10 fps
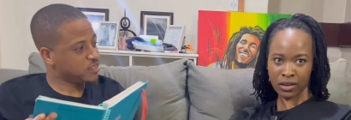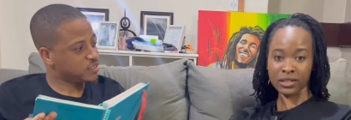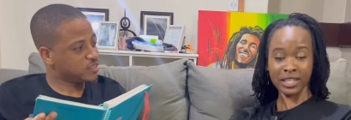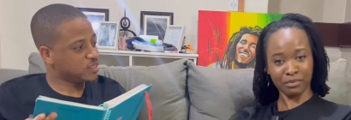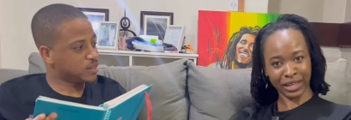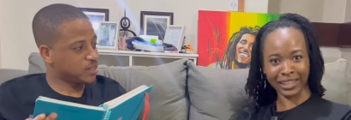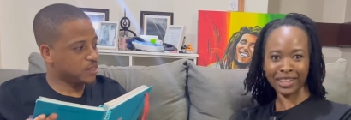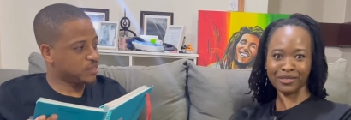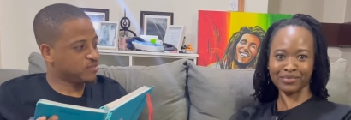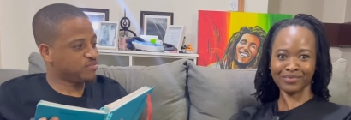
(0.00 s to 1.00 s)

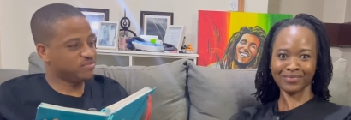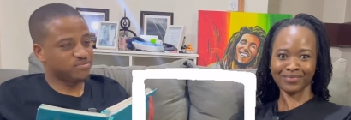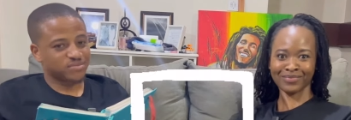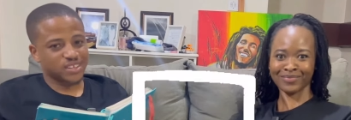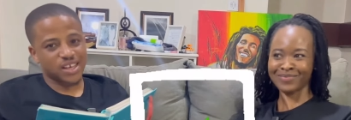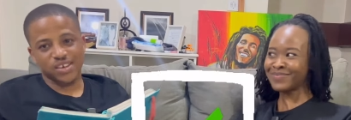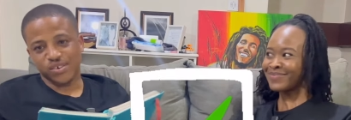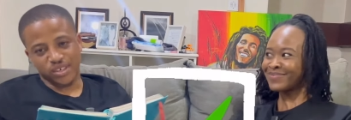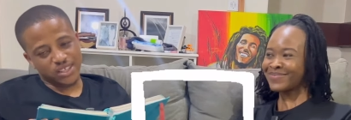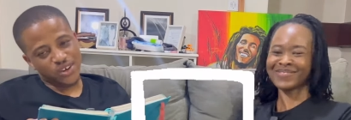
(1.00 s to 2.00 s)
Speaker 1: Ndebele.
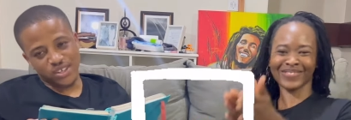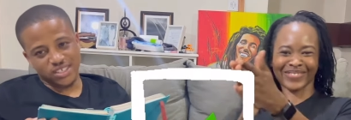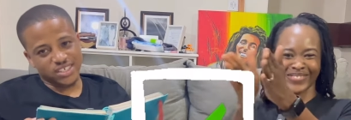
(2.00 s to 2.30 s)
Speaker 2: Okay, that was easy.